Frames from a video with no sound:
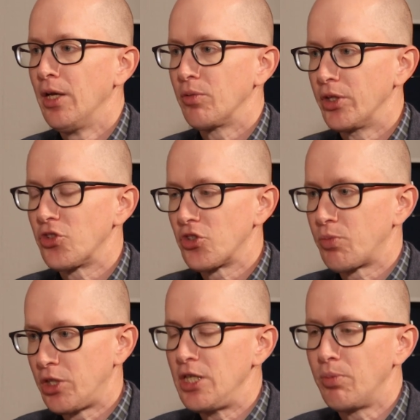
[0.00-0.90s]
Let's
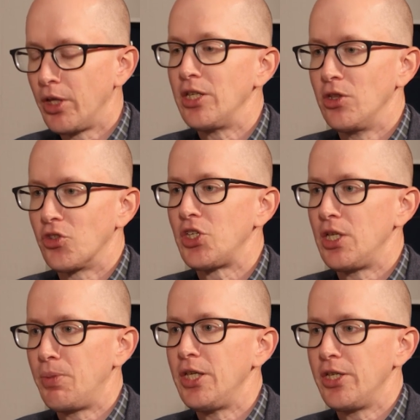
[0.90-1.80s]
keep letting the
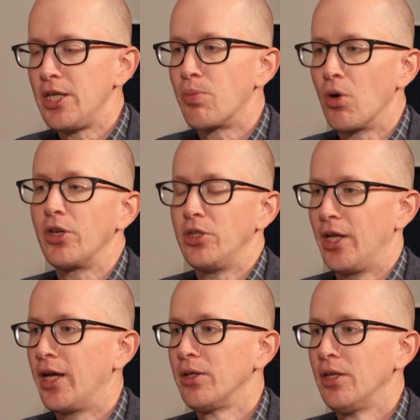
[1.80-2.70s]
CDP keep running
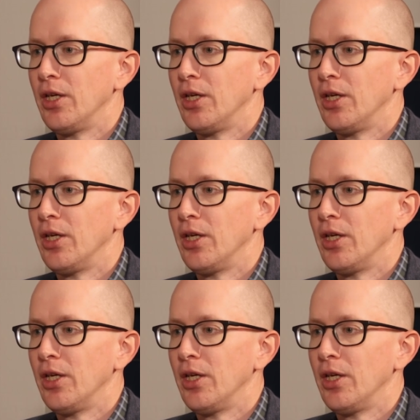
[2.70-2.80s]
that.